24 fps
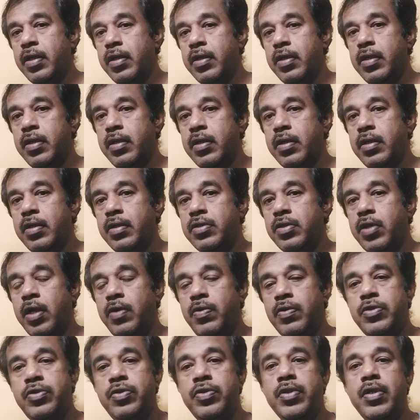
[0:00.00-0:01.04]
Uh, so I
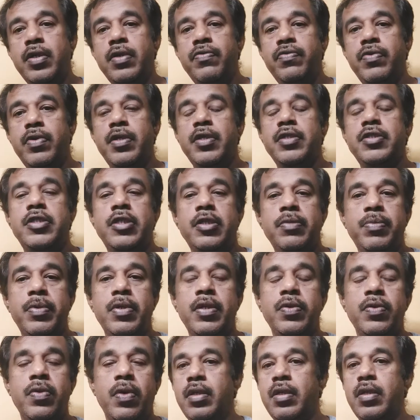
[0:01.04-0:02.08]
was looking for a
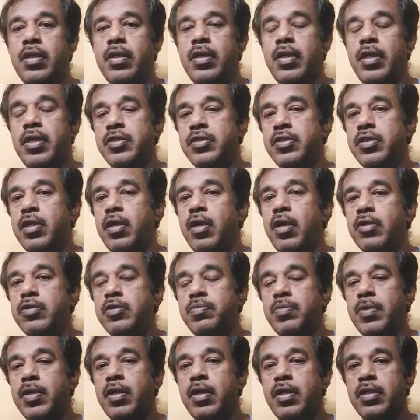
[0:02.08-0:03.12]
cheaper
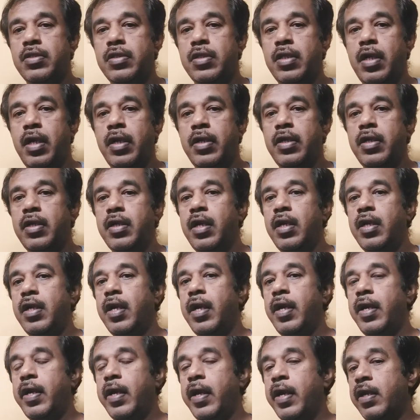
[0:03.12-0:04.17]
desktops because I did not
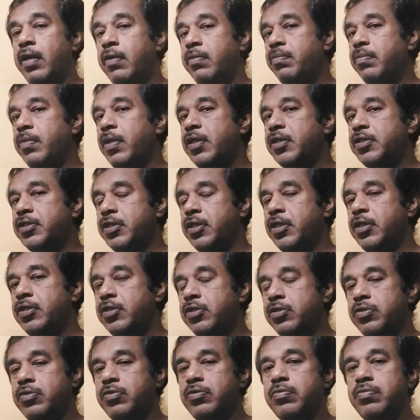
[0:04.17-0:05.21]
have enough budget
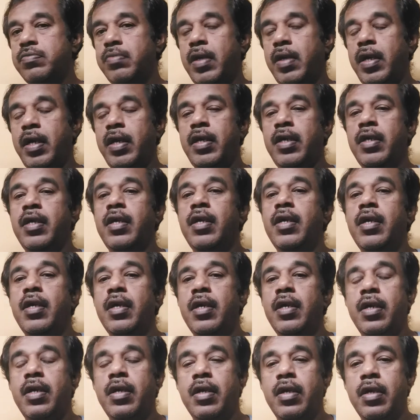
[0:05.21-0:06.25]
to buy
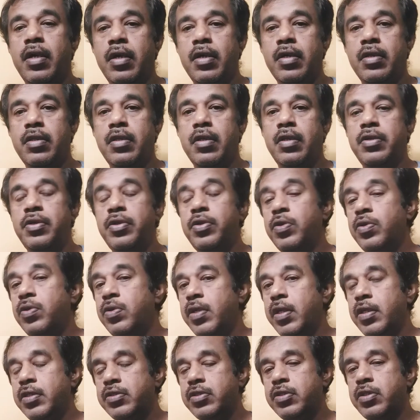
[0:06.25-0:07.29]
uh, the new
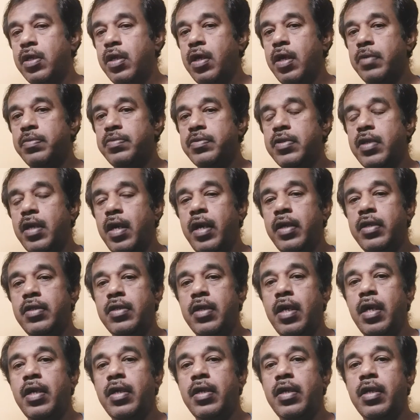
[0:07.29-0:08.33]
desktops. I
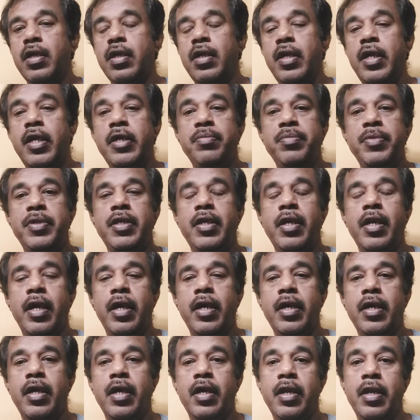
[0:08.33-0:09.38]
thought, let me
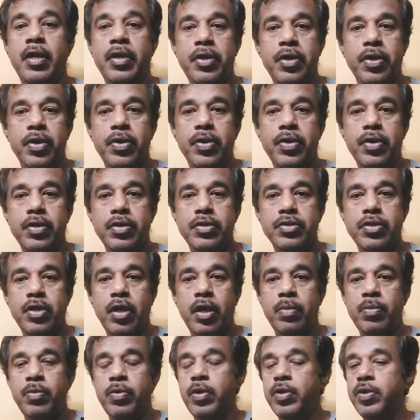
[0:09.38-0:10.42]
try Renew. So
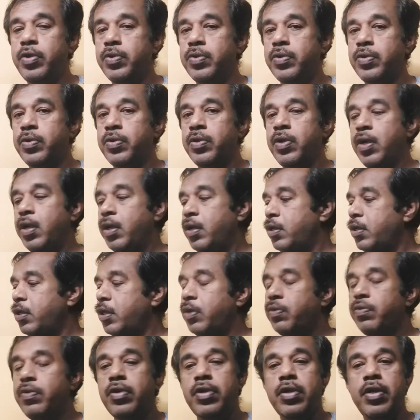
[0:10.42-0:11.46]
I'm going to
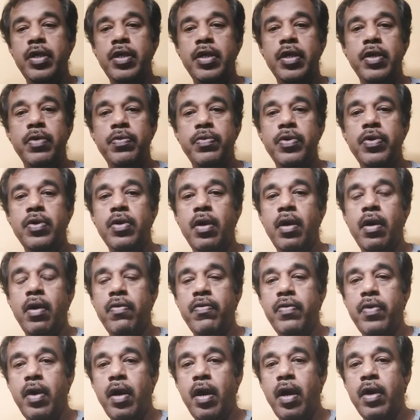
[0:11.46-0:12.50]
give a clear view
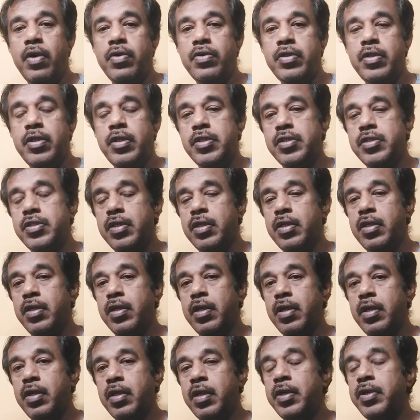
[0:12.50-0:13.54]
of how these
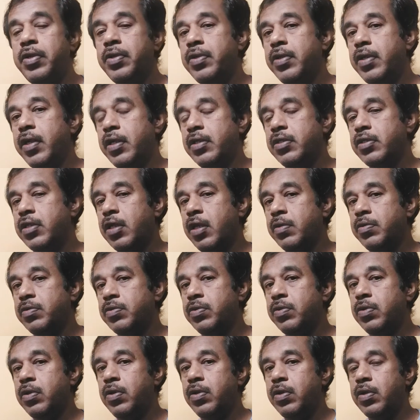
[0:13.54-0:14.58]
renewed desktops
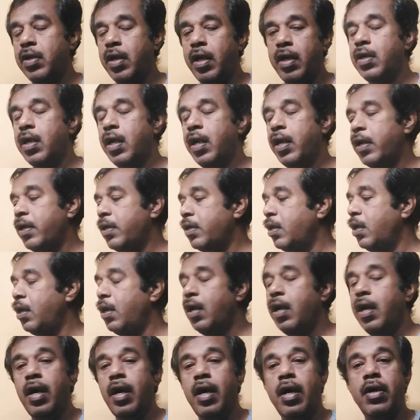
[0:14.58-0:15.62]
would look, look like
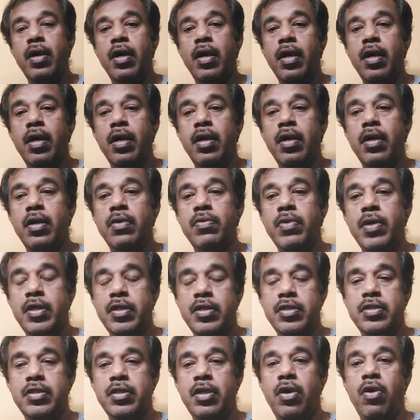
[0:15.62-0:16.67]
uh, what
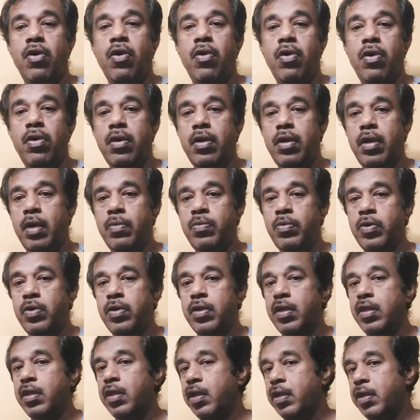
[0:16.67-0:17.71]
is all
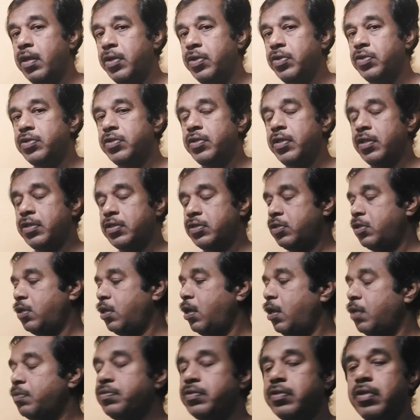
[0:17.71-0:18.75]
about the renewed
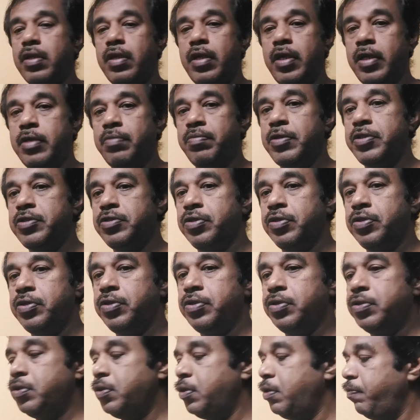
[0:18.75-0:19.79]
desktops. Let me show
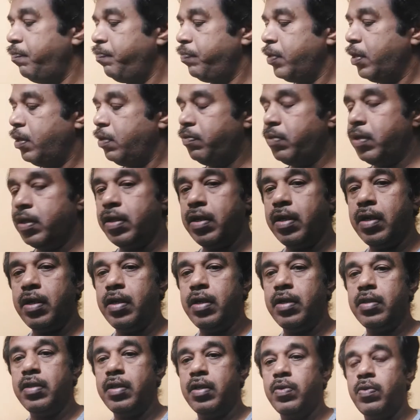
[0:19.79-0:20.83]
you
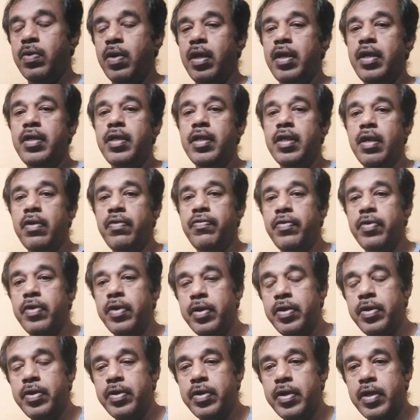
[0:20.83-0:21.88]
whether the quality of
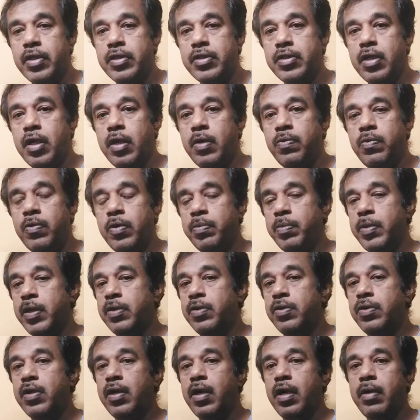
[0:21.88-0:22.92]
renewed desktop would be
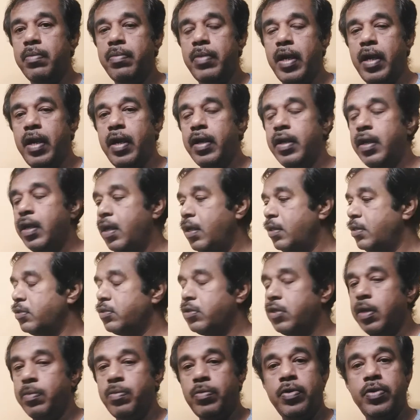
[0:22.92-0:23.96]
good or bad.
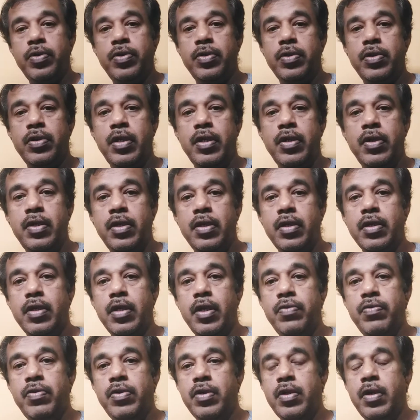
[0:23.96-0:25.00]
So I'm going to give
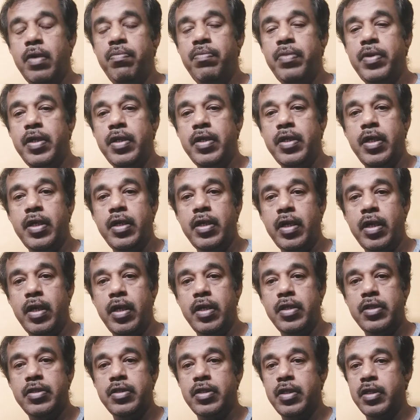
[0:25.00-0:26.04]
you complete
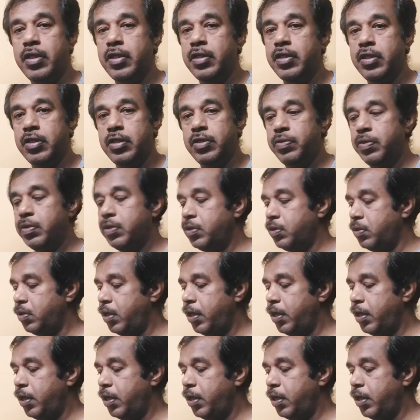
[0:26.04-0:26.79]
details in this video.